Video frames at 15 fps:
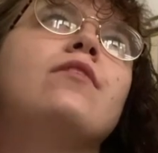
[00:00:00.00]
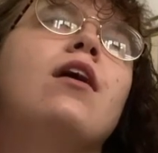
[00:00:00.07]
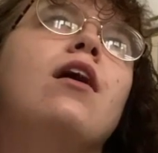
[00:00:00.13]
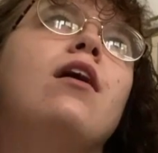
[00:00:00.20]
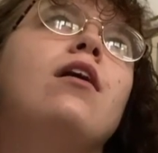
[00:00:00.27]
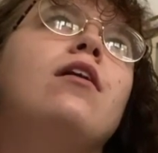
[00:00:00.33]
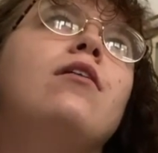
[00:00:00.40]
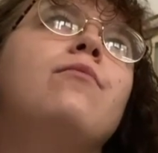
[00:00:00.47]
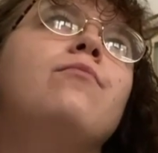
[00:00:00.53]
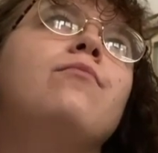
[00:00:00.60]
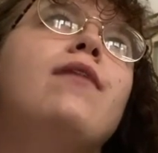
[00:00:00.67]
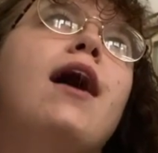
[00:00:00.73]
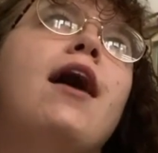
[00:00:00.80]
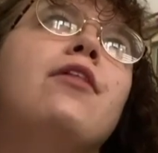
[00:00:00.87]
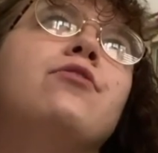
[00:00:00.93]

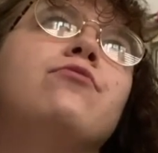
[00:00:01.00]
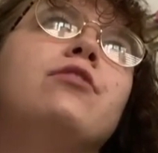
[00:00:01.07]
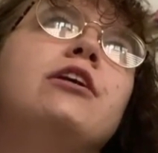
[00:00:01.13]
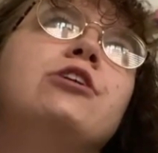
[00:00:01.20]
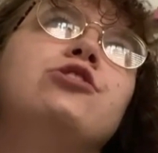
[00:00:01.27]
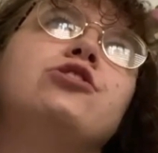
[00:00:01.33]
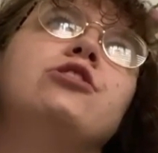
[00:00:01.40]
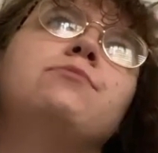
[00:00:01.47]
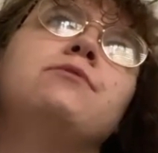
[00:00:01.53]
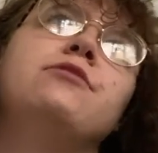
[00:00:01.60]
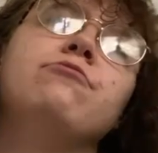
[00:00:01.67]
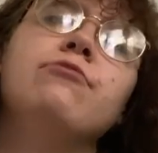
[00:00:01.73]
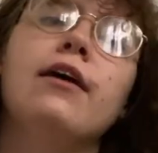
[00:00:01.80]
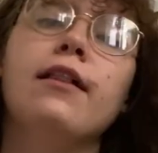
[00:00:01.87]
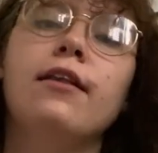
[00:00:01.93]
how the relationships
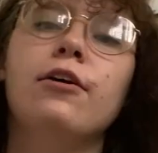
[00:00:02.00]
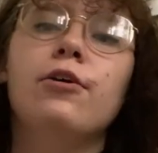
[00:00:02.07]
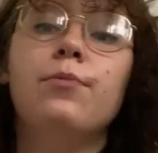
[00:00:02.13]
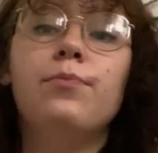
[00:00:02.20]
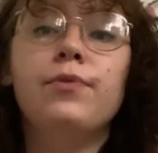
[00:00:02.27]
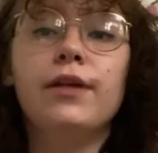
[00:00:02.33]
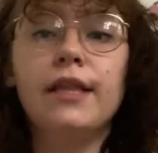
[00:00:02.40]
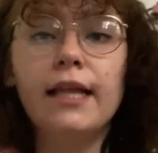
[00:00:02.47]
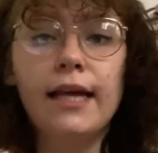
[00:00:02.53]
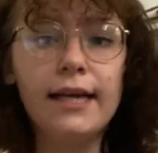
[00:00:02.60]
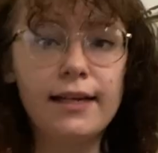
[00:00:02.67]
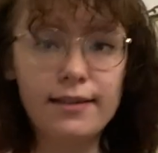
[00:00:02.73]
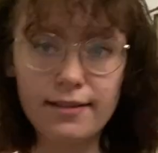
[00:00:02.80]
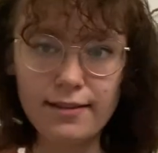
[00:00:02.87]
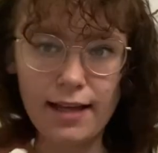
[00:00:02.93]
develop and
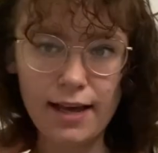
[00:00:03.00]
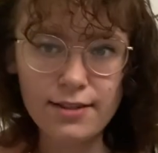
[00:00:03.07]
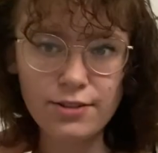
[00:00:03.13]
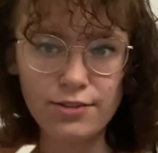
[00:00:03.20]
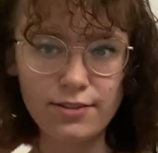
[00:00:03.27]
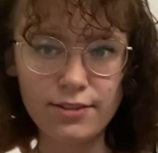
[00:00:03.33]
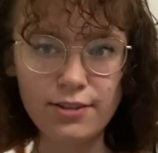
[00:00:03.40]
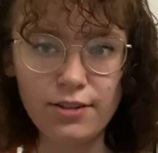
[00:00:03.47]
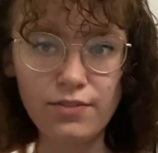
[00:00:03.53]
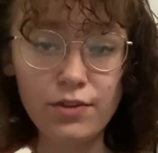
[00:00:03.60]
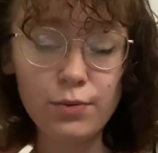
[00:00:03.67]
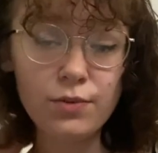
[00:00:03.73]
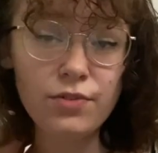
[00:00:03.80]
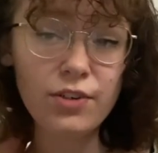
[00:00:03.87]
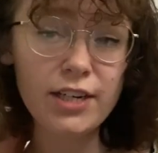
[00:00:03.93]
like that sort of stuff. It
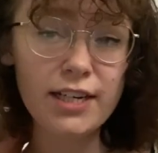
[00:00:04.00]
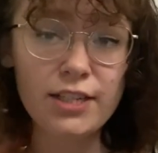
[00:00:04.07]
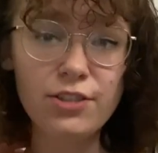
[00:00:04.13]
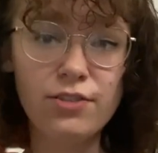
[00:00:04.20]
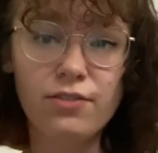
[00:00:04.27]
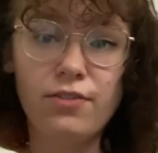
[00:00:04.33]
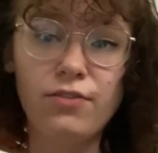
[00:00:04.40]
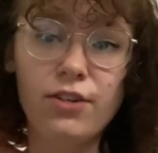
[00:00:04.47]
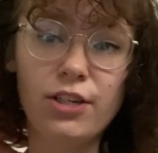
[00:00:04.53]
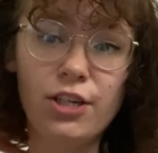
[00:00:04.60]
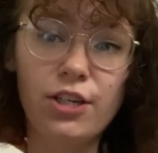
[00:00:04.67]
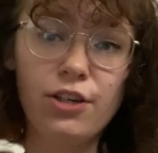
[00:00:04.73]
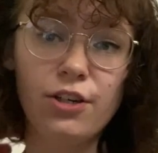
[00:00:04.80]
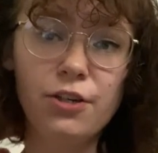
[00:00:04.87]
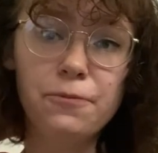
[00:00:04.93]
was very, very
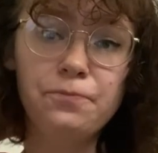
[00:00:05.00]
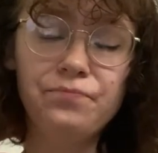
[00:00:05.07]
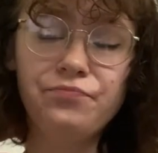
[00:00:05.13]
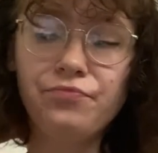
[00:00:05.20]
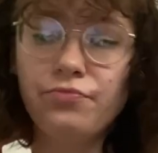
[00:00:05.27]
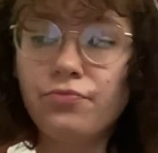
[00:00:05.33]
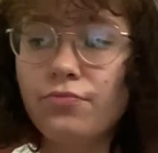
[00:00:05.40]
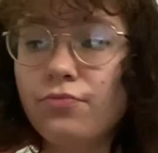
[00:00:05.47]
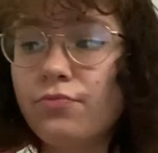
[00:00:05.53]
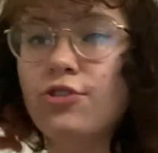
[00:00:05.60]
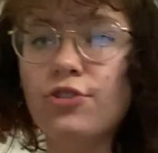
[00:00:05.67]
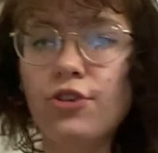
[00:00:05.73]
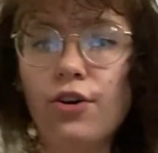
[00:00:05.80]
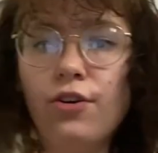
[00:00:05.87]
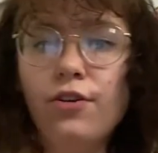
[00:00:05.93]
cute.
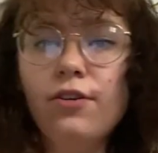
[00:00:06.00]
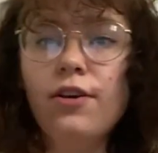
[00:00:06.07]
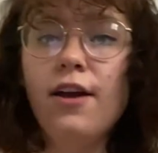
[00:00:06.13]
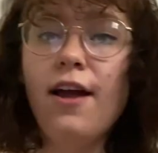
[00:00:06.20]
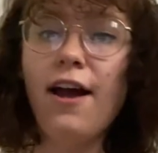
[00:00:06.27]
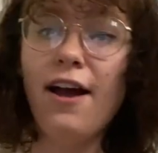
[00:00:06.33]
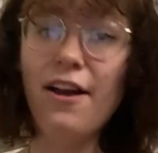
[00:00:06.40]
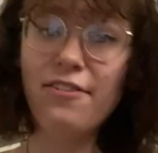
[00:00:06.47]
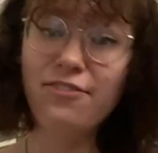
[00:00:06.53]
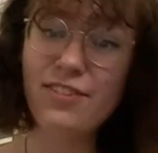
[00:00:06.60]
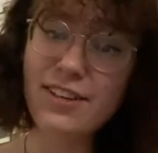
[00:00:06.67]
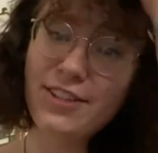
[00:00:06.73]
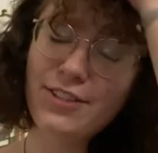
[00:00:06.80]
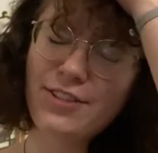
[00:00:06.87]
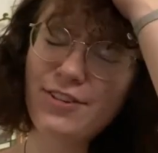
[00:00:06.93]
So I
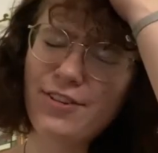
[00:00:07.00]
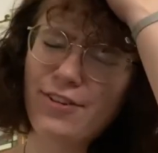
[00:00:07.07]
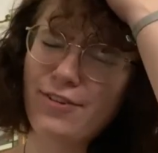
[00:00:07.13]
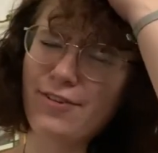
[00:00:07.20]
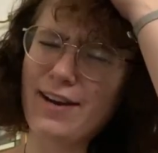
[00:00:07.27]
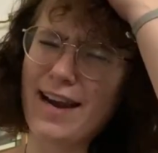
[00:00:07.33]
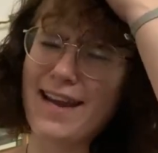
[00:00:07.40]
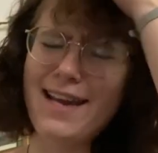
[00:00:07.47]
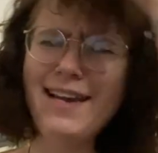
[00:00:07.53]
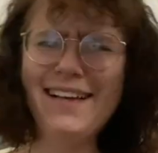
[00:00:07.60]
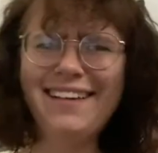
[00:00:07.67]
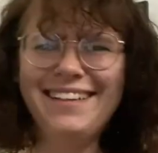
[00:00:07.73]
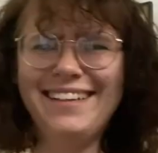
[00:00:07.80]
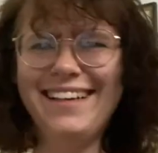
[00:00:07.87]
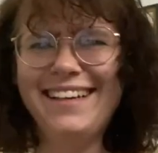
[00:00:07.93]
finished three
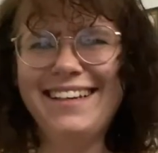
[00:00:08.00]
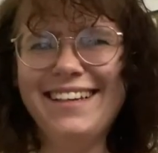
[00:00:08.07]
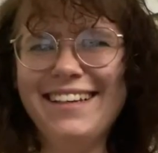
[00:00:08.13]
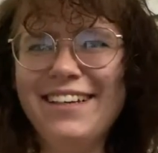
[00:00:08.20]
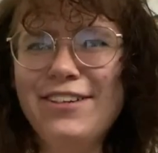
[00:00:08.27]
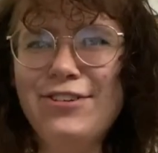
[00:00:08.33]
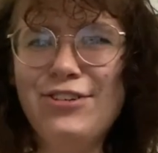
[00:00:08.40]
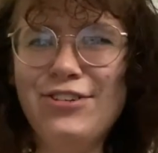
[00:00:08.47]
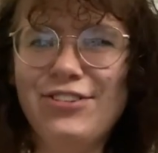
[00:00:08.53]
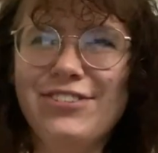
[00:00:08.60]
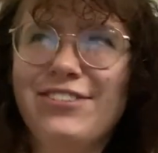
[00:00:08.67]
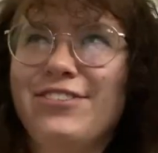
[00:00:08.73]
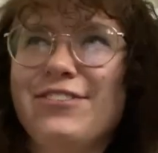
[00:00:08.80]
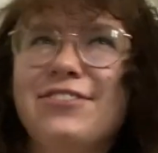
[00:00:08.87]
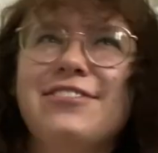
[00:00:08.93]
short
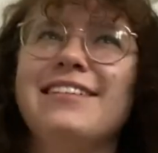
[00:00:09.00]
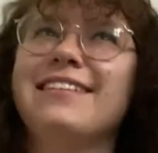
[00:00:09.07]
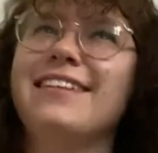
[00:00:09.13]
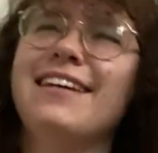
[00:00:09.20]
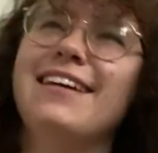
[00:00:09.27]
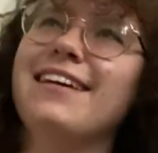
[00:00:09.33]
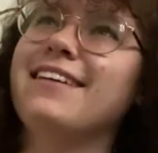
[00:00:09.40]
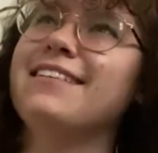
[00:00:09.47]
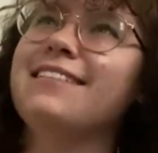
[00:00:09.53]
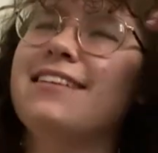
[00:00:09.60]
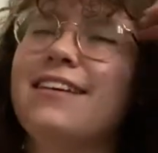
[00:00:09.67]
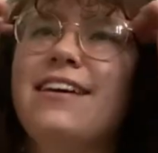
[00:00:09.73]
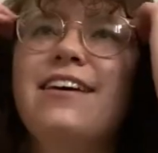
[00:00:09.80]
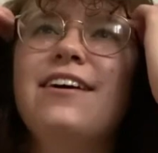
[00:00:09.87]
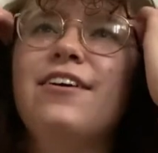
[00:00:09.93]
stories, I guess,
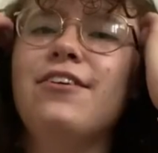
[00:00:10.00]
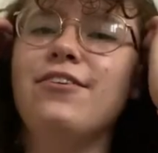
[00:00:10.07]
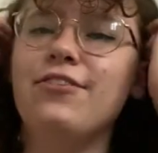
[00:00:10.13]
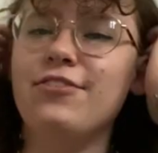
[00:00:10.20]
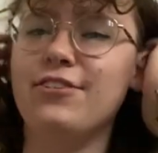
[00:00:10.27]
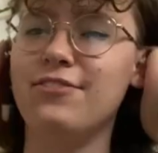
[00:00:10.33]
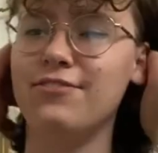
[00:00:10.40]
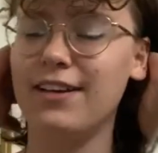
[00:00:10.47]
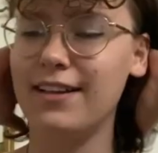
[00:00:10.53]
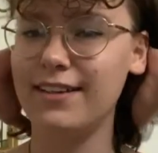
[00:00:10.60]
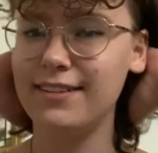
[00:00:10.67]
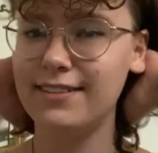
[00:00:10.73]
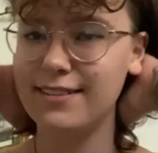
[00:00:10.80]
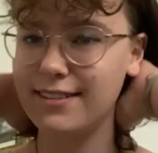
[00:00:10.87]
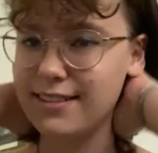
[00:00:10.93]
or
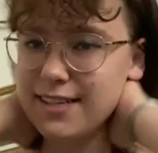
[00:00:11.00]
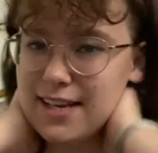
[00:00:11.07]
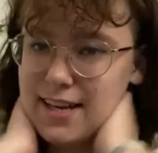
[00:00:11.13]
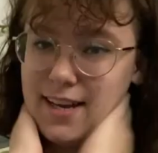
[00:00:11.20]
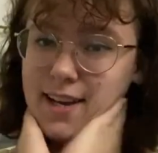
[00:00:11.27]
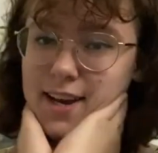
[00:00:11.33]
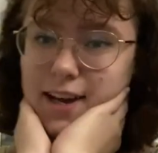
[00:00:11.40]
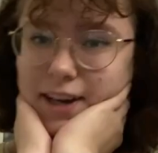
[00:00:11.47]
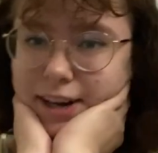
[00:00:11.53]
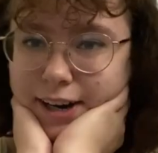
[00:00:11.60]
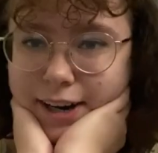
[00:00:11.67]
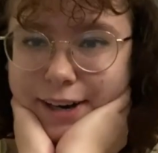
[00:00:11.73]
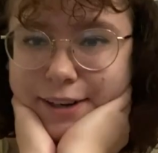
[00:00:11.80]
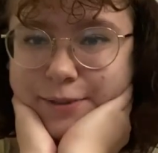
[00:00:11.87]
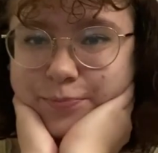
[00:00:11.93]
novellas.
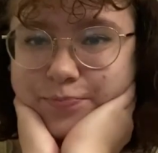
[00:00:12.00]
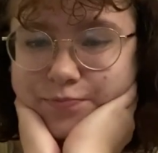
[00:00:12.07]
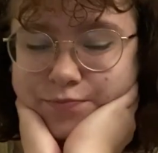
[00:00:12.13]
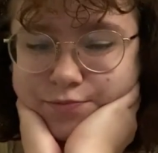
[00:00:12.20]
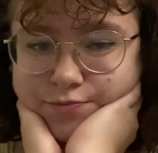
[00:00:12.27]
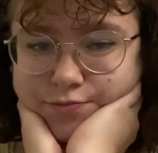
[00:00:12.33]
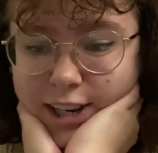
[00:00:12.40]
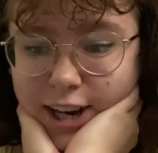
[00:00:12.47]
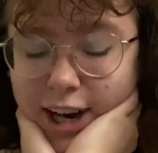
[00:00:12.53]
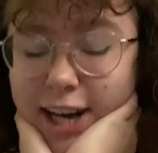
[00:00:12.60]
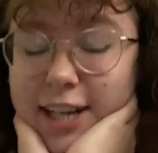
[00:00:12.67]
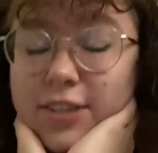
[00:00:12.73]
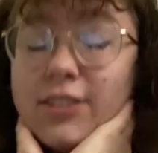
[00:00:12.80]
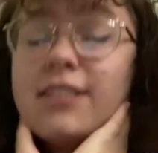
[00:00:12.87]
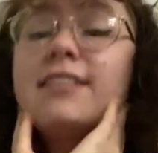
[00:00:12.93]
I
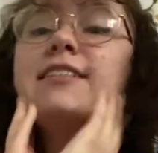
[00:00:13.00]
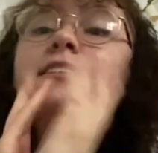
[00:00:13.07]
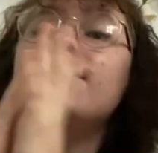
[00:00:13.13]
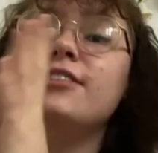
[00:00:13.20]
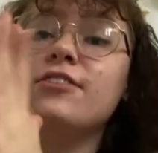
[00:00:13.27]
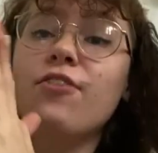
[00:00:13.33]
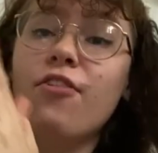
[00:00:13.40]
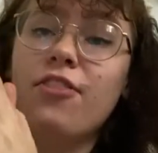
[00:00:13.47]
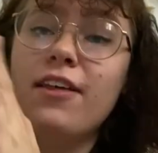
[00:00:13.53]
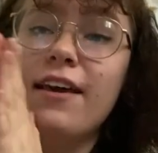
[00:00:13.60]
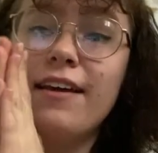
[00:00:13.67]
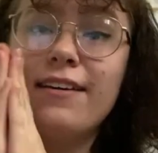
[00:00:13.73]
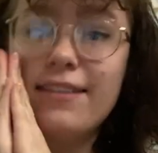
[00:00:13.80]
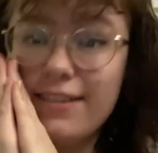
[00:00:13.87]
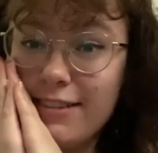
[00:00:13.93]
honestly did not
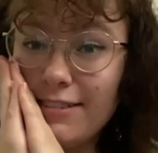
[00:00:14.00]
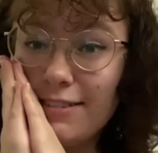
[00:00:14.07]
think